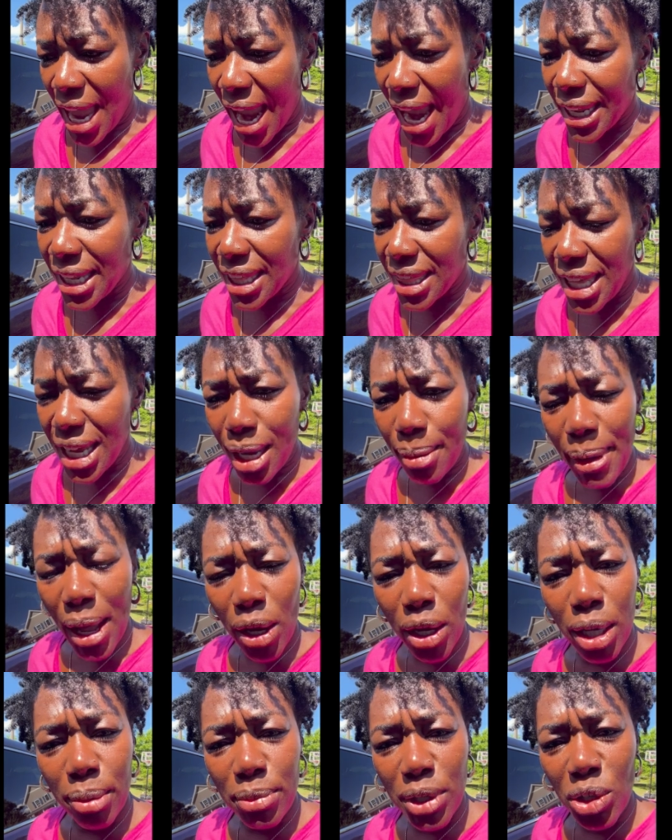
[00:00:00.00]
And the thing about
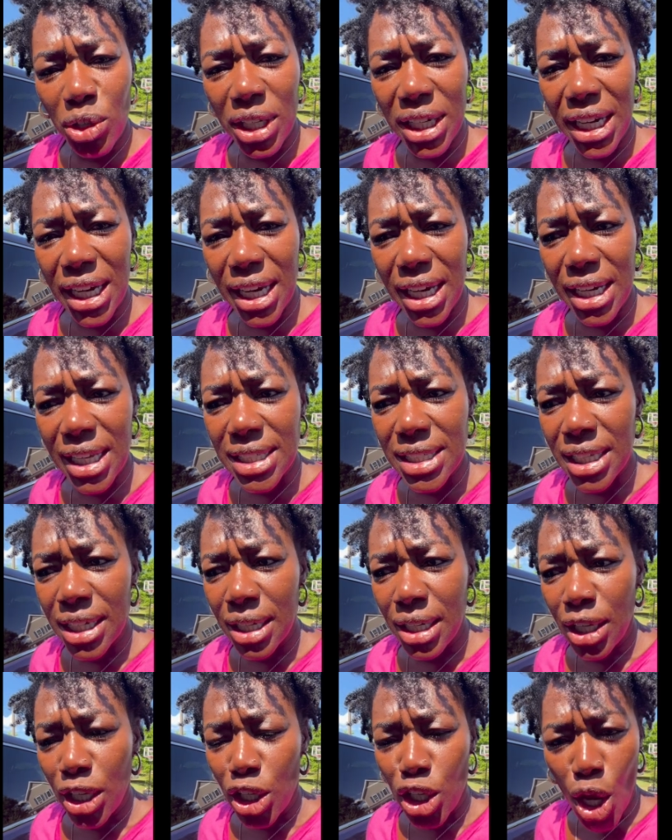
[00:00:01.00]
community is
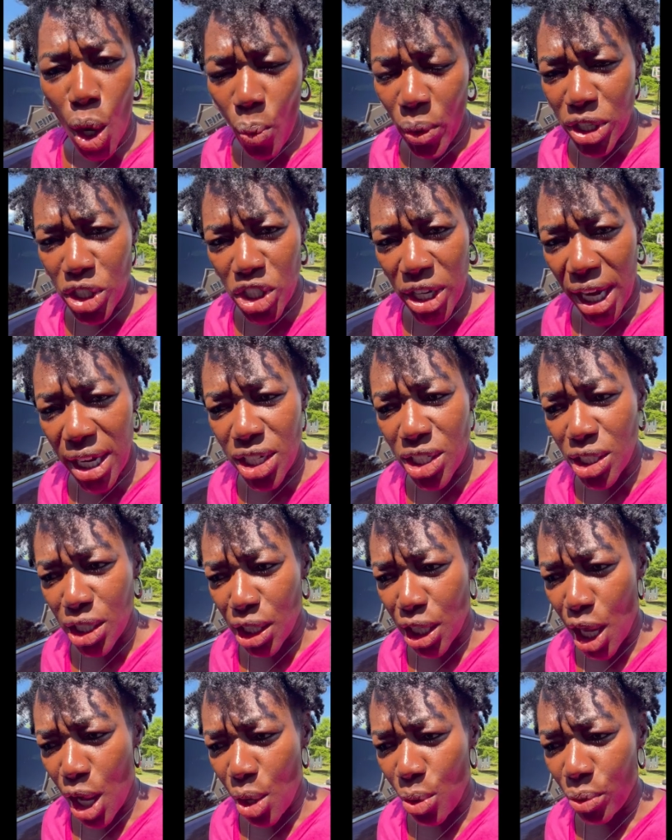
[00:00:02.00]
no one changes
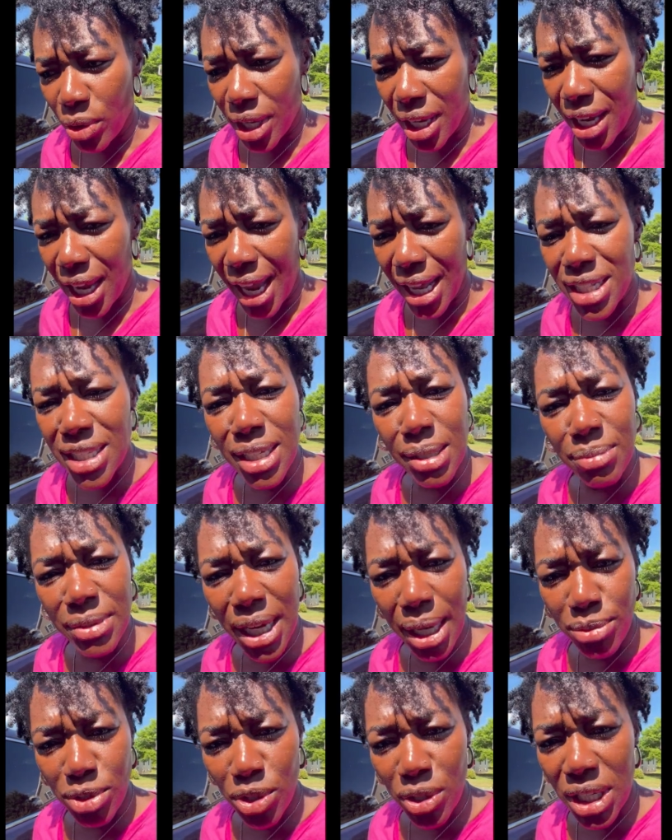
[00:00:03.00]
alone. And
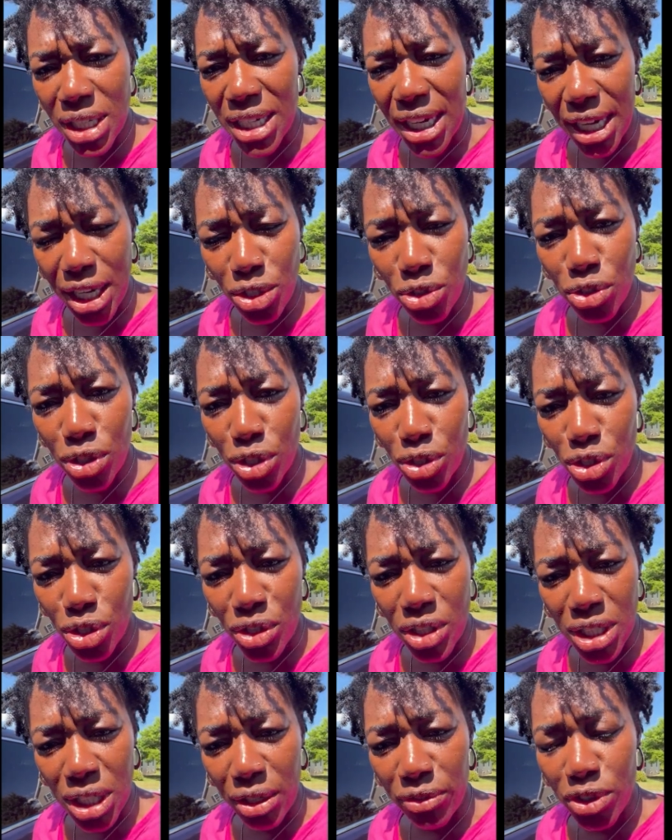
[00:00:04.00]
sometimes you need to introduce
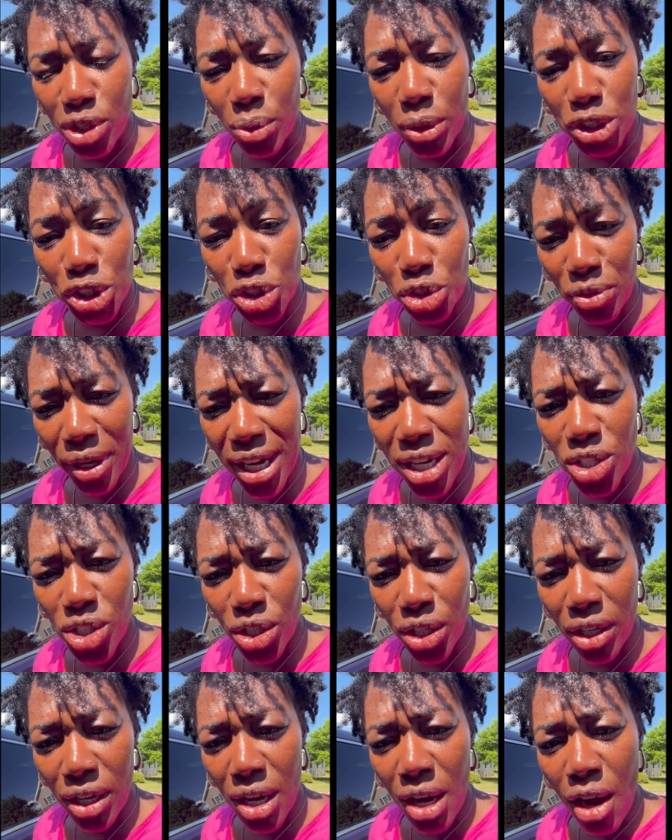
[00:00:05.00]
yourself to a
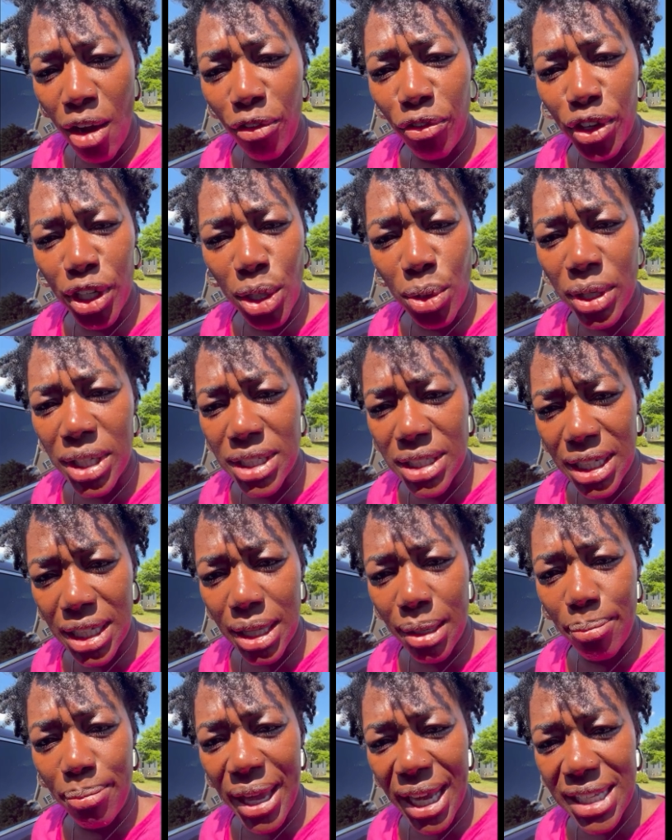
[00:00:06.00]
stranger for you to see
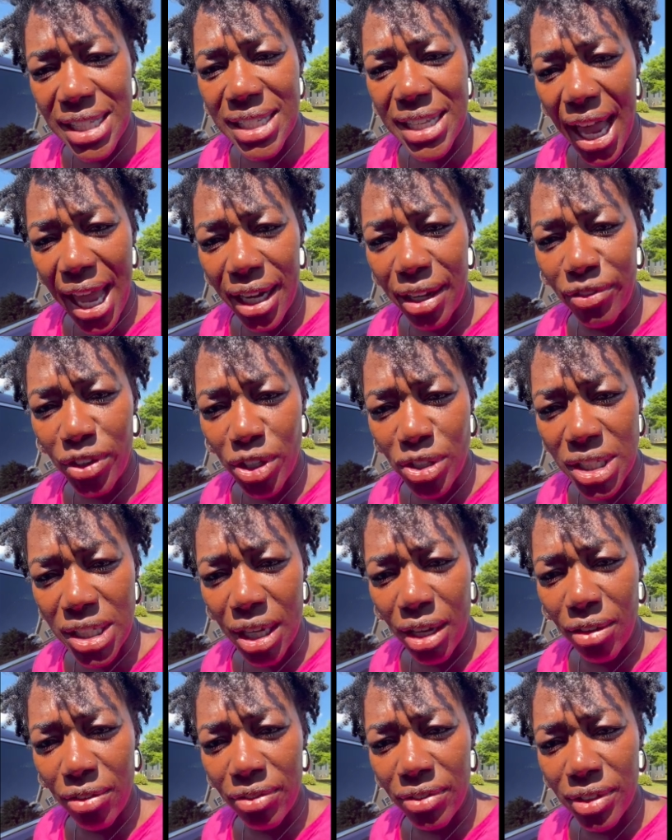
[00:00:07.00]
the best side of
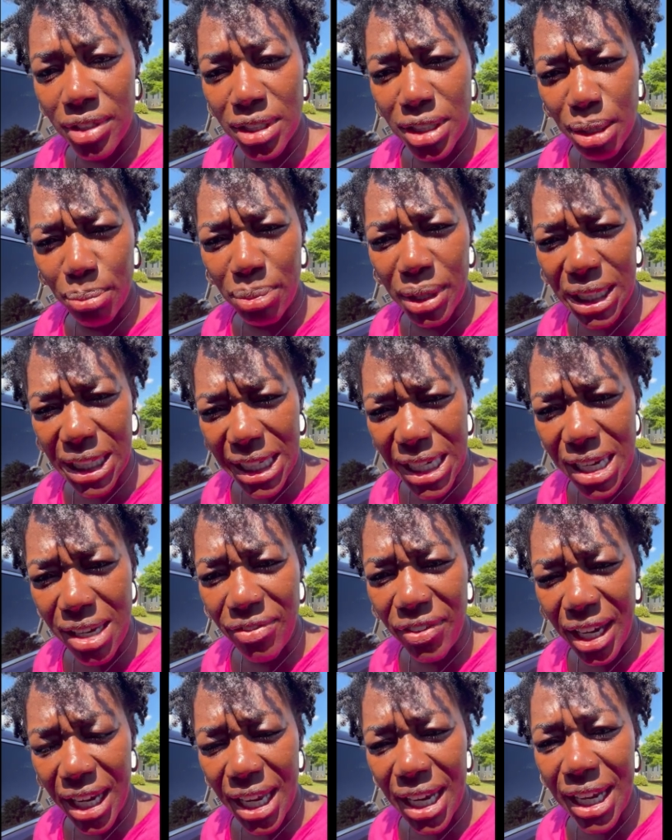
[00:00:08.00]
yourself, to believe
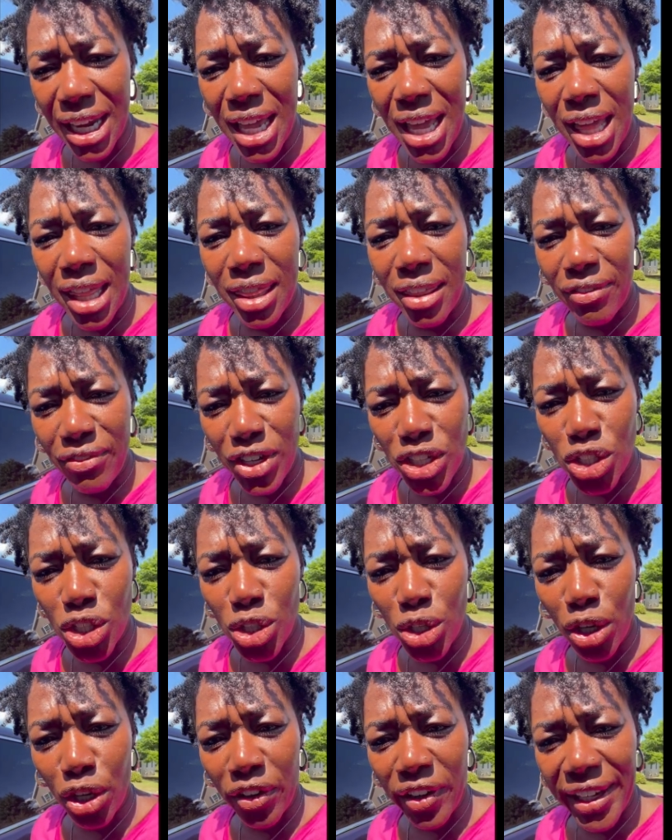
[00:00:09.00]
in the vision
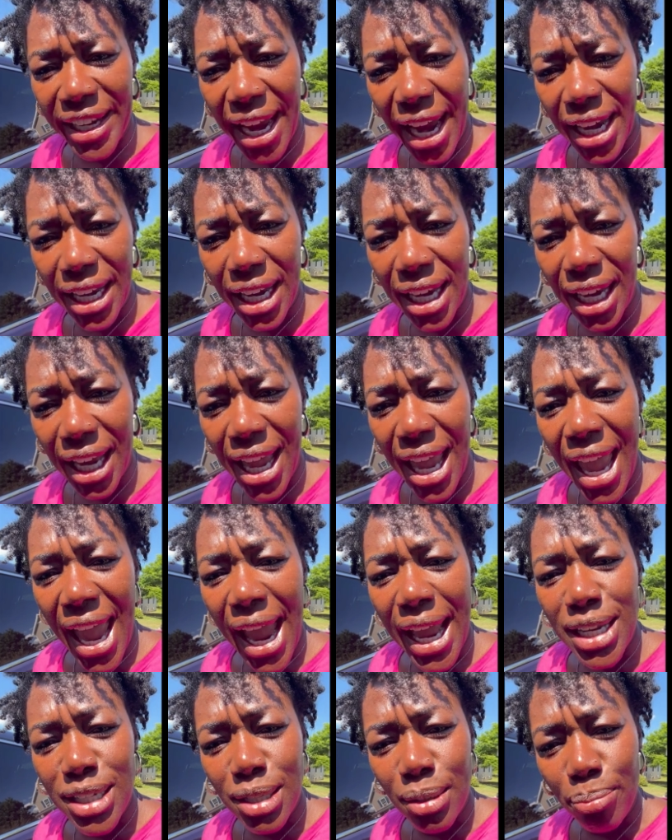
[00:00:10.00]
you're creating,
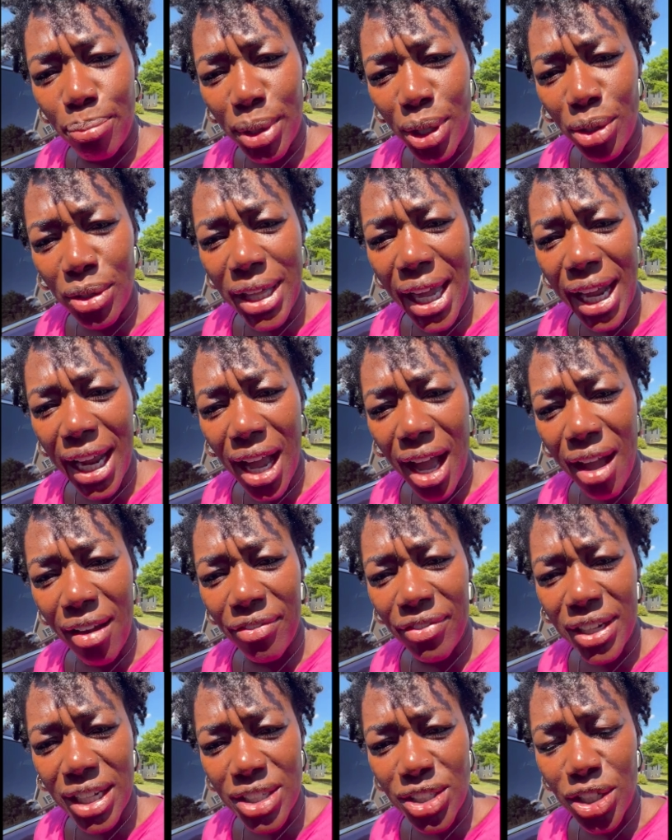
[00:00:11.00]
and to build that
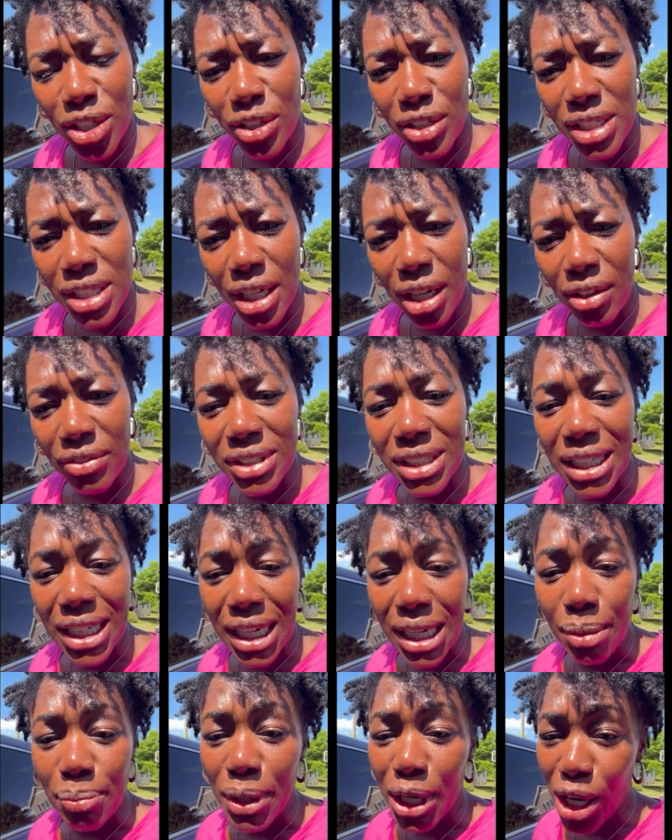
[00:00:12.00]
confidence in yourself to
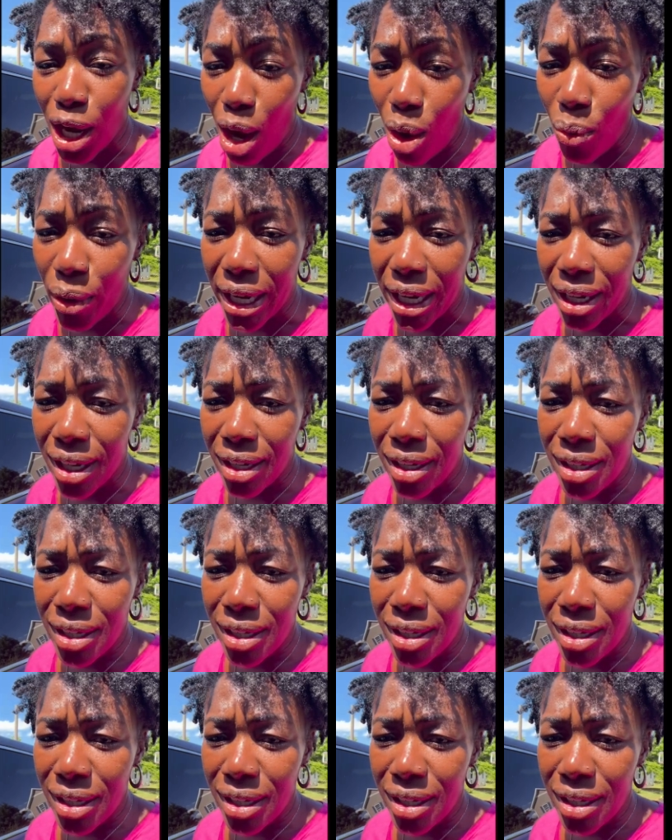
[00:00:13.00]
keep it going.